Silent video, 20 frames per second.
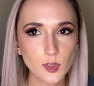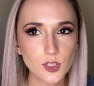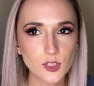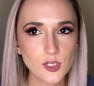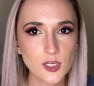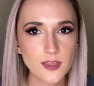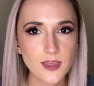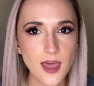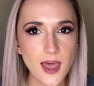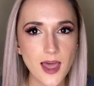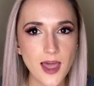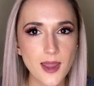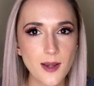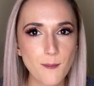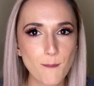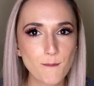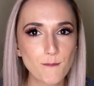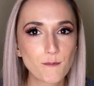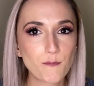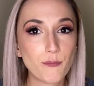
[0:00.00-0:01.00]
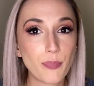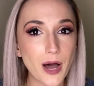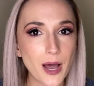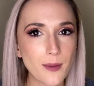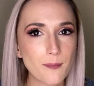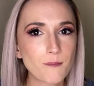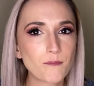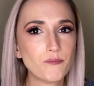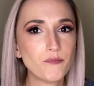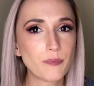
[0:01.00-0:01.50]
to that,
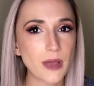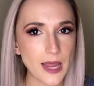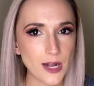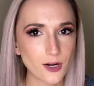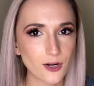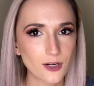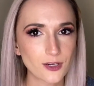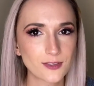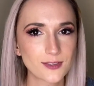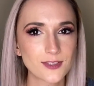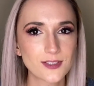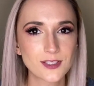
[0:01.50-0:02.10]
but better.